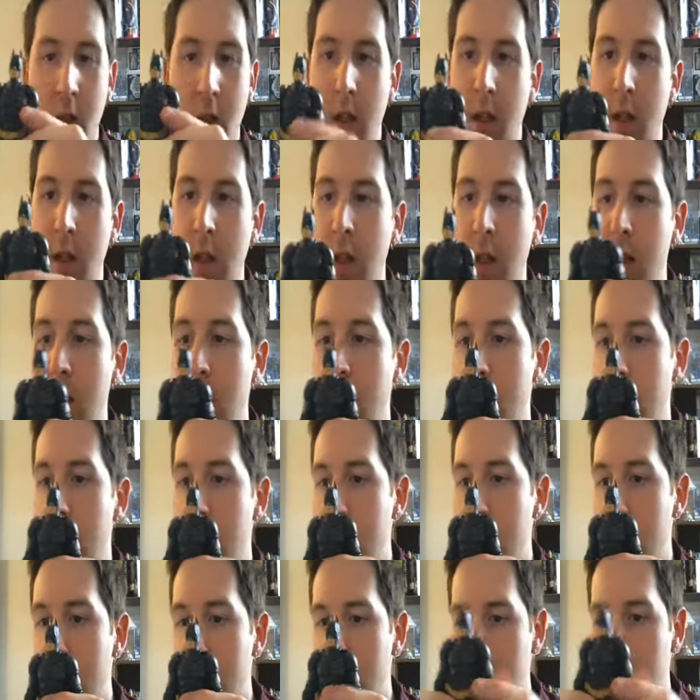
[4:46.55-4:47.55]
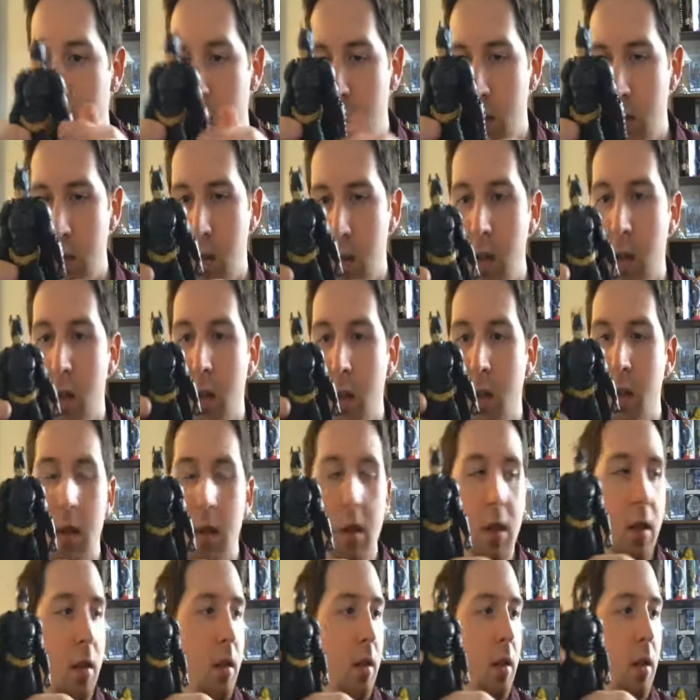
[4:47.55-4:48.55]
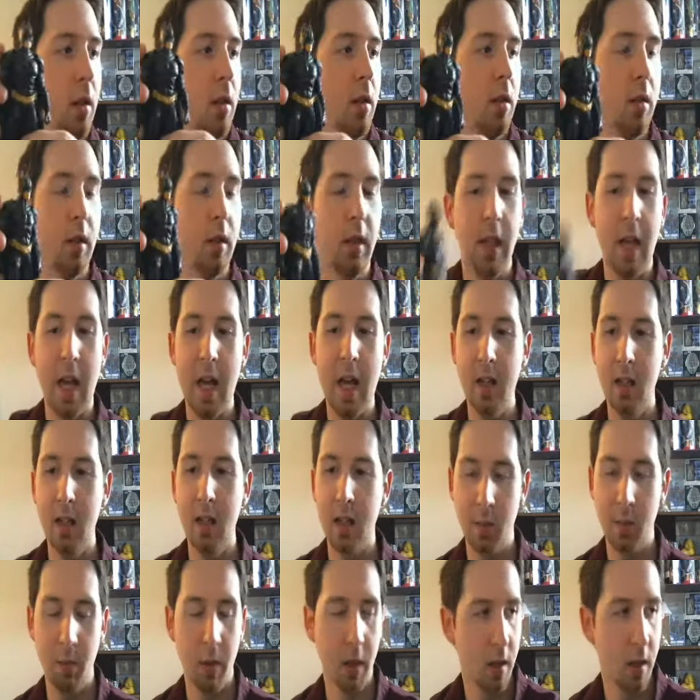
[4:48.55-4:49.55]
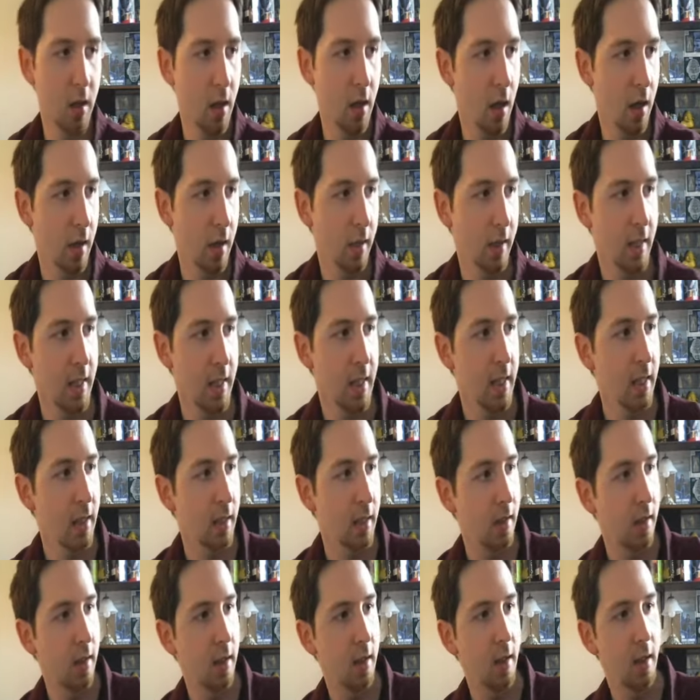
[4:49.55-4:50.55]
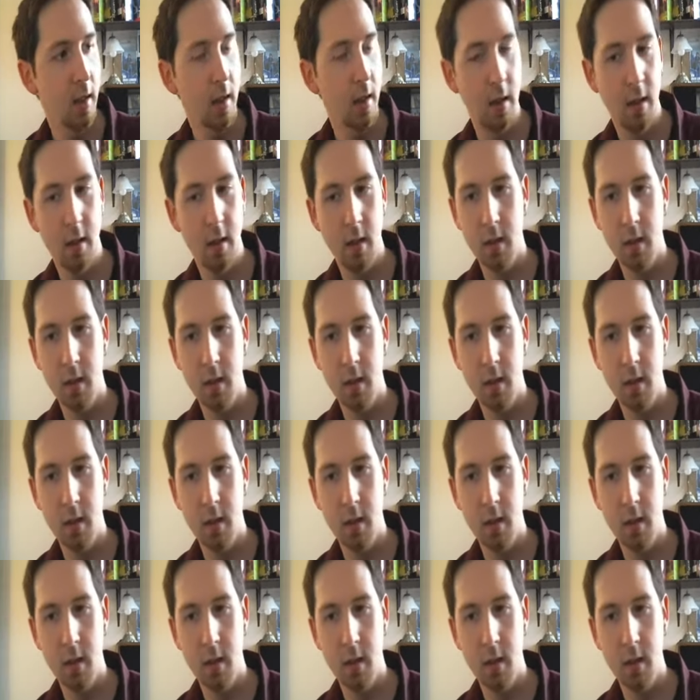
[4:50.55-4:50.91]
And the last but not least,